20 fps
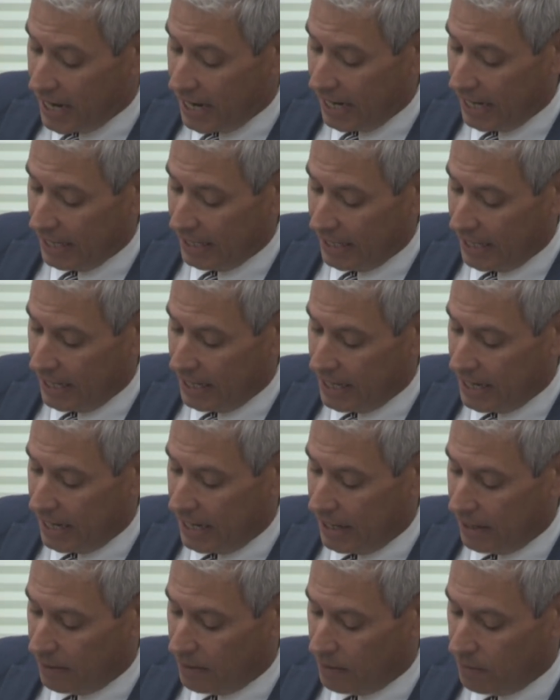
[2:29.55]
And then
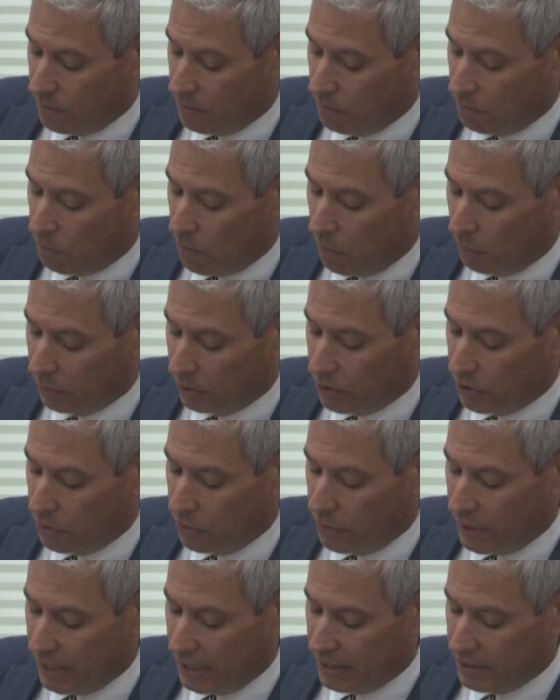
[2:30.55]
uh, what we'll
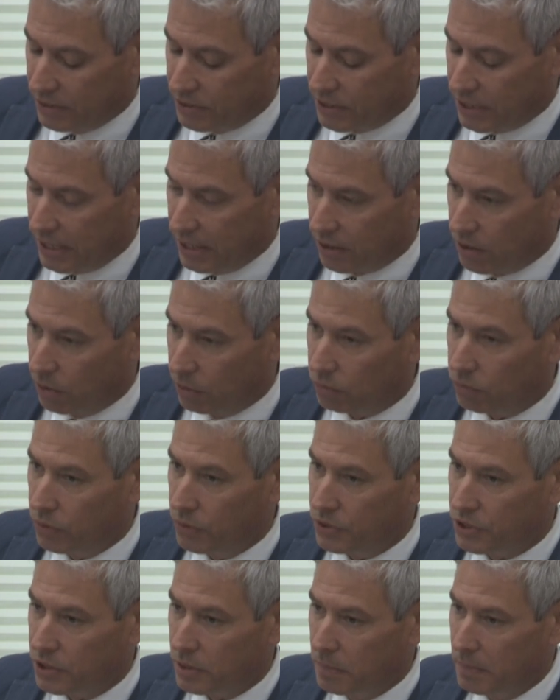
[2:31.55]
do is uh, go
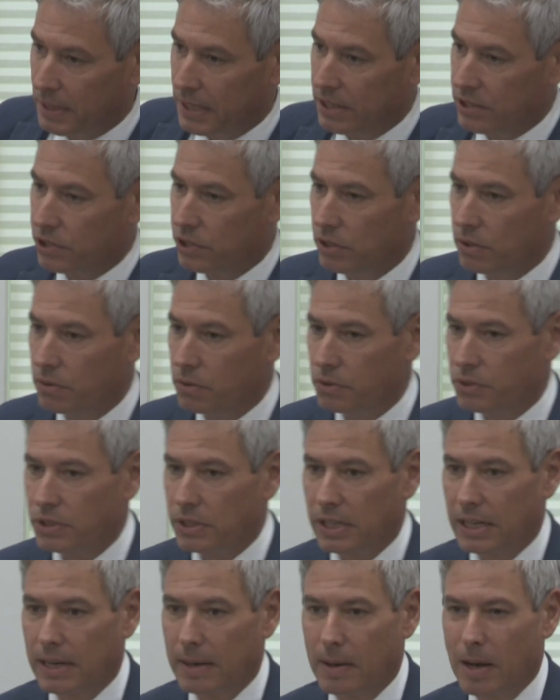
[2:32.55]
through some issues.
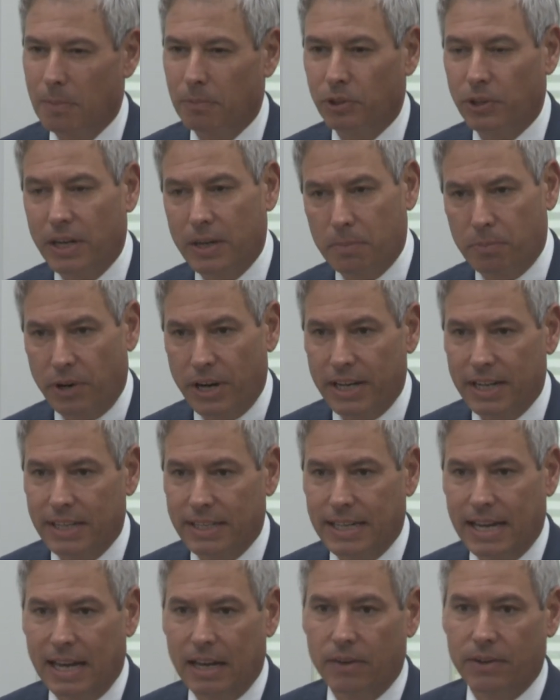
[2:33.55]
Uh, I'll try to break it
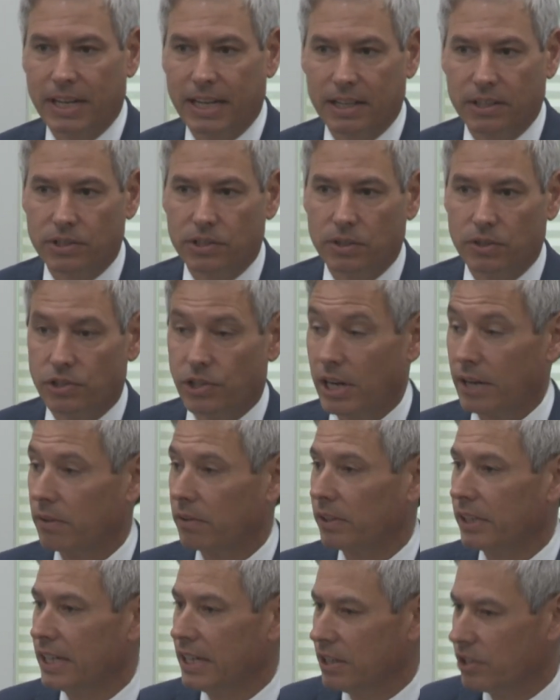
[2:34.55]
down as to
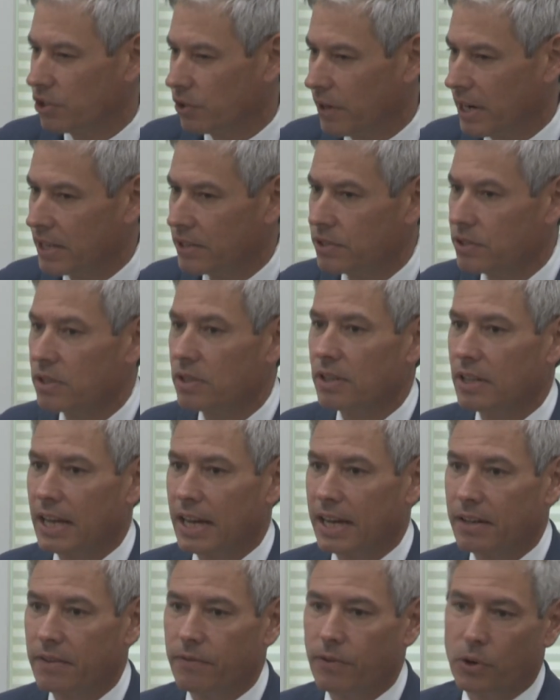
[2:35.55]
general interest
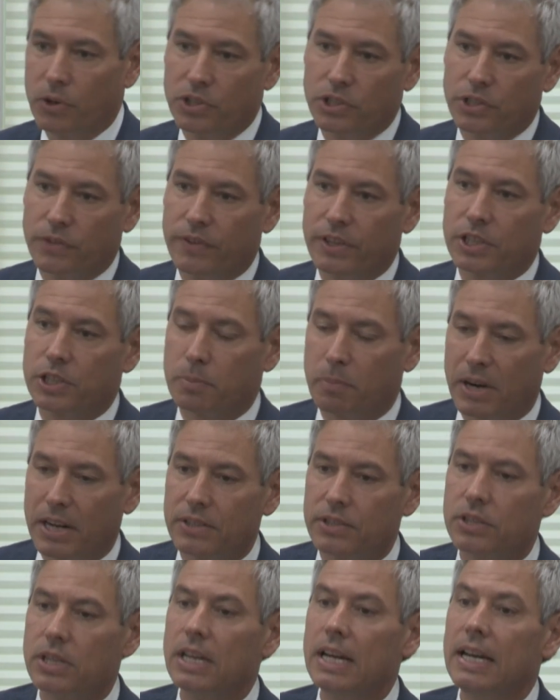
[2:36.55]
that voters have
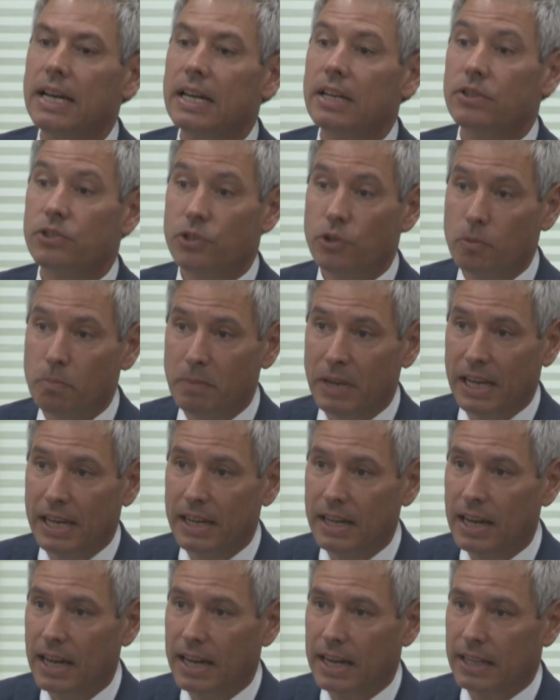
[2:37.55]
expressed to
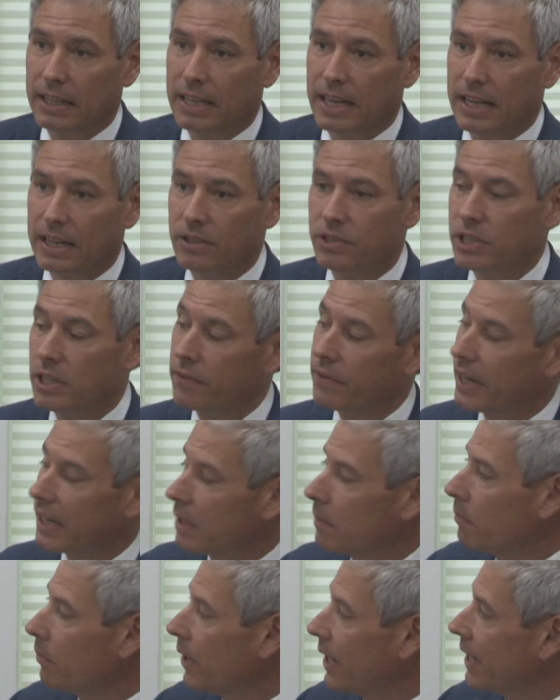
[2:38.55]
me and then see if I
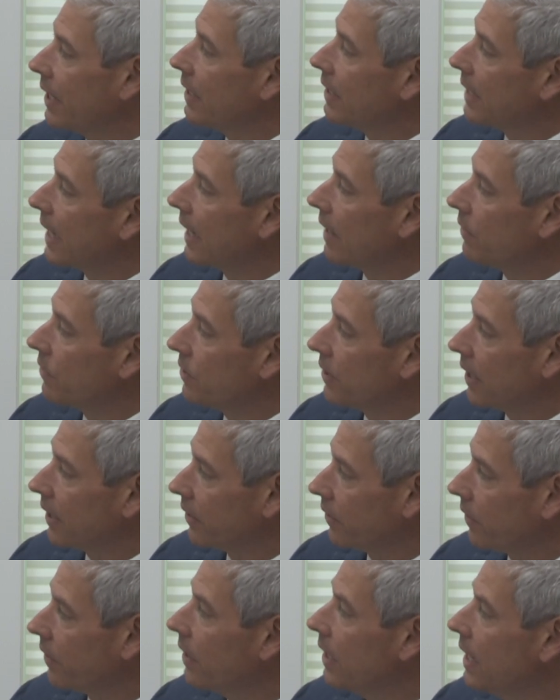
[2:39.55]
can break it down to
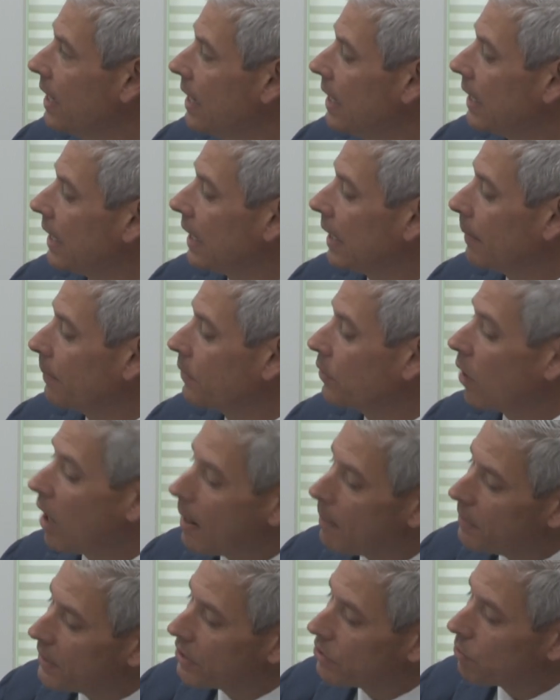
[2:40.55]
other um,
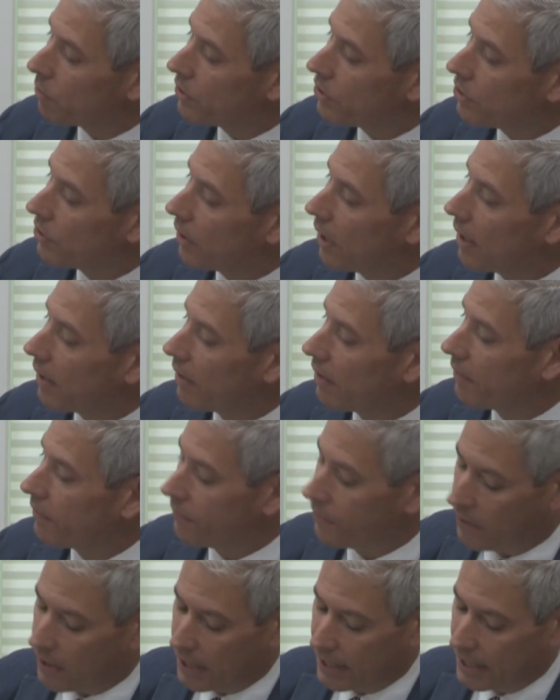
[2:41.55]
topics which are
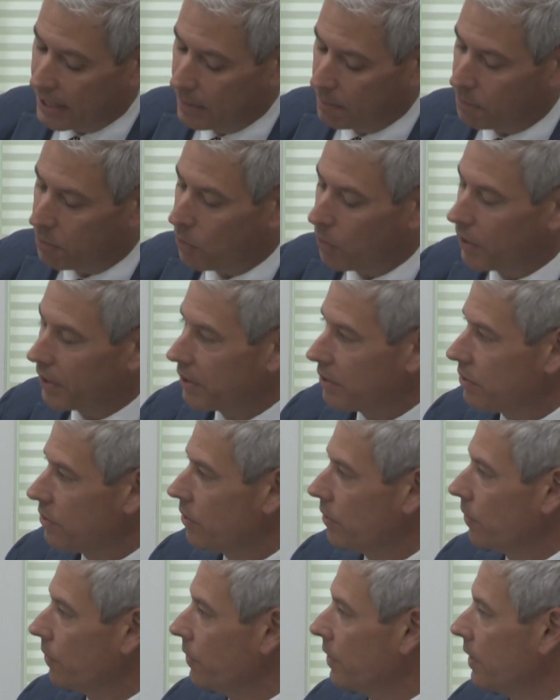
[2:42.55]
of uh, import
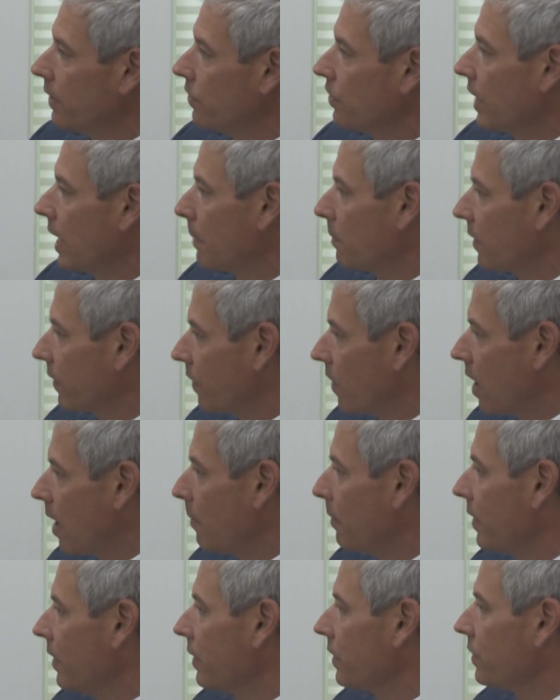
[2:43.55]
to the Chamber of
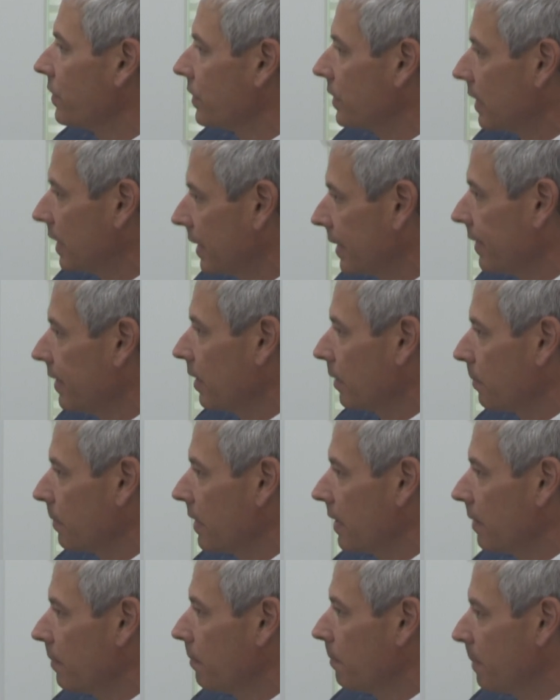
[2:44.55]
Commerce, uh, you know,
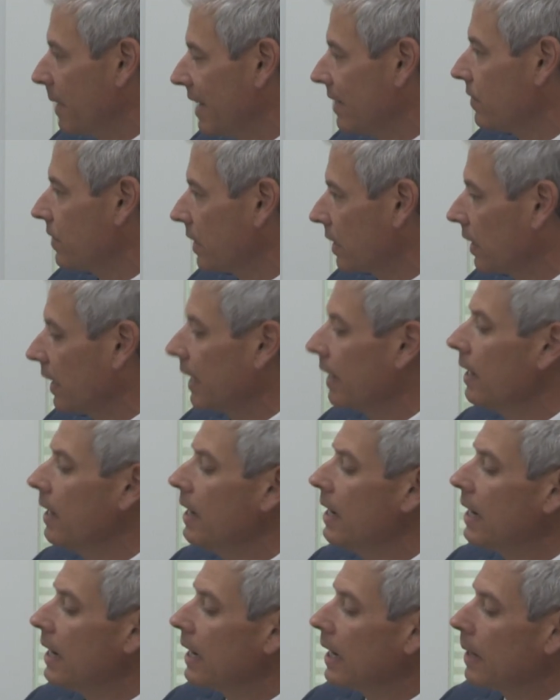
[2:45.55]
basically
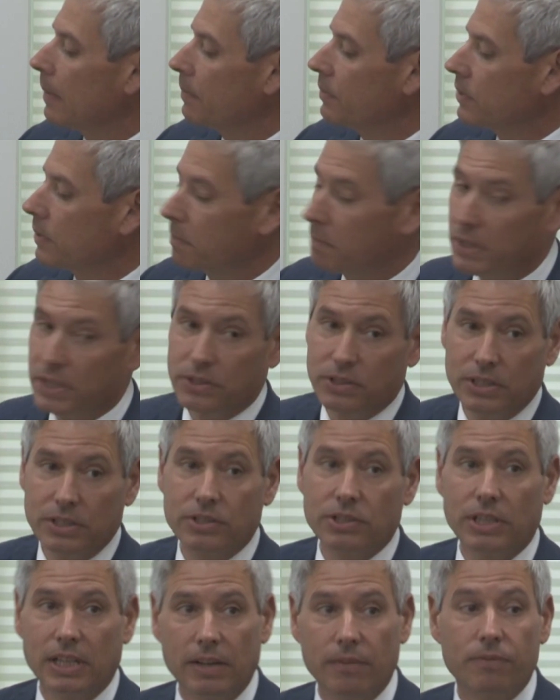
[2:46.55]
um, some
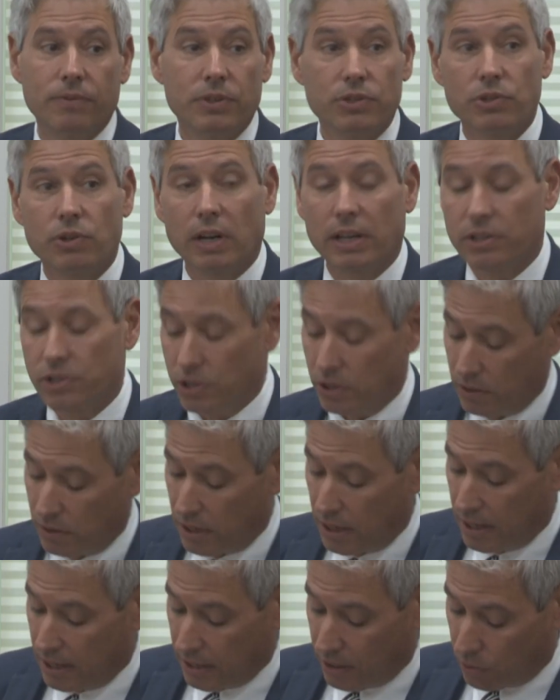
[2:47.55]
business and infrastructure
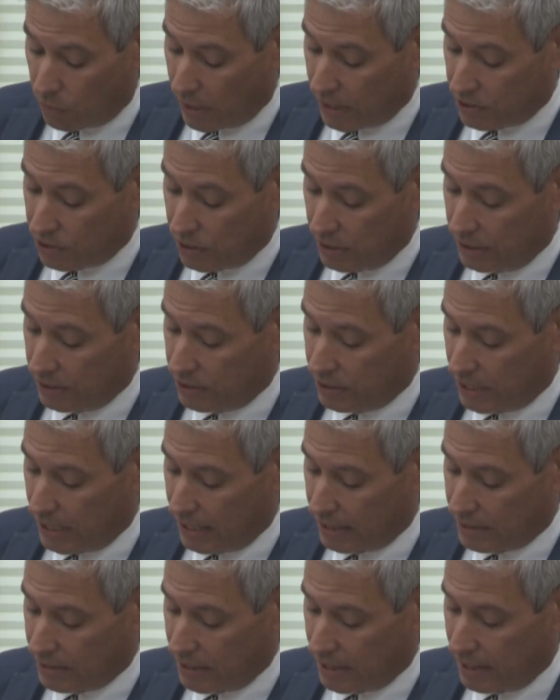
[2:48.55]
uh, questions
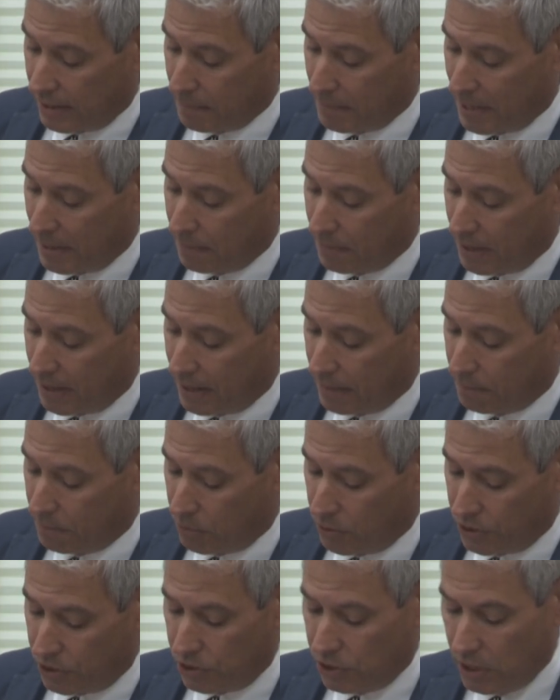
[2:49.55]
that I may uh,
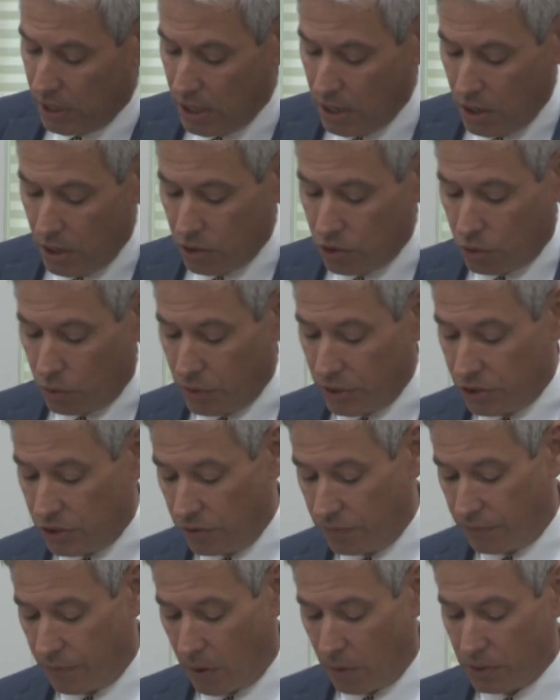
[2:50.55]
push towards
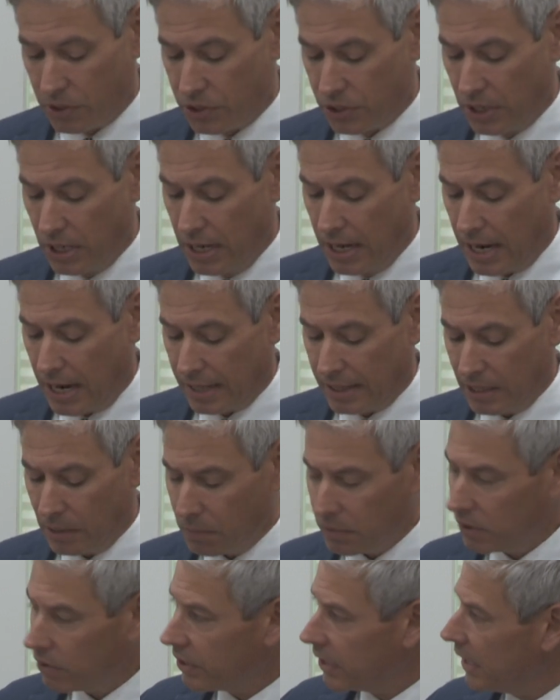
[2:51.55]
you folks. I
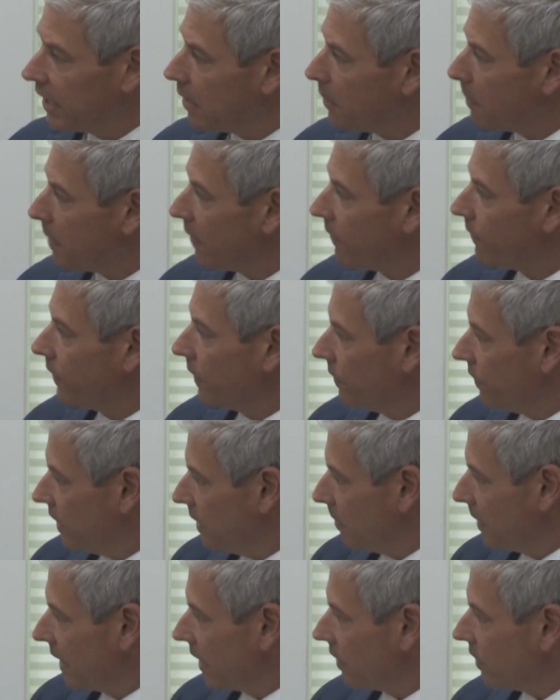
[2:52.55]
think we're looking at about
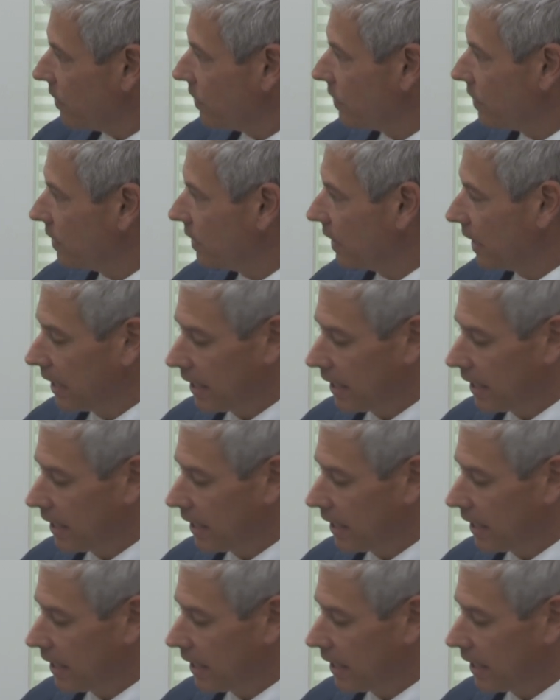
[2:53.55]
50 minutes.